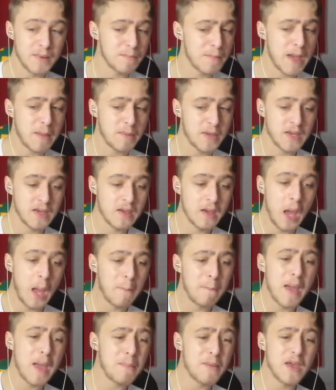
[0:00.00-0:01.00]

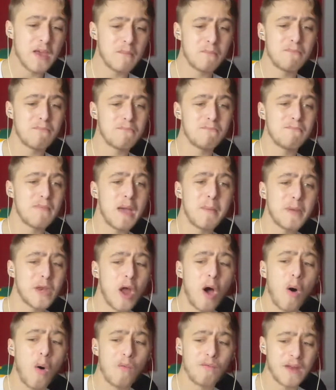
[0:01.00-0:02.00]
Maybe
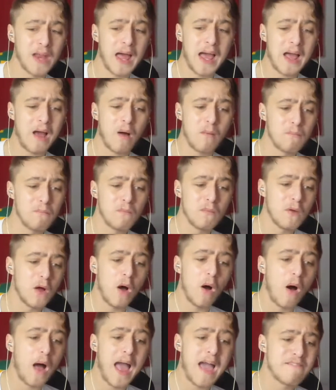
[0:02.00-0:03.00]
not over like
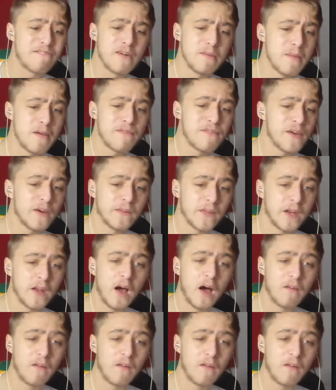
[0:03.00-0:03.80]
every midfielder.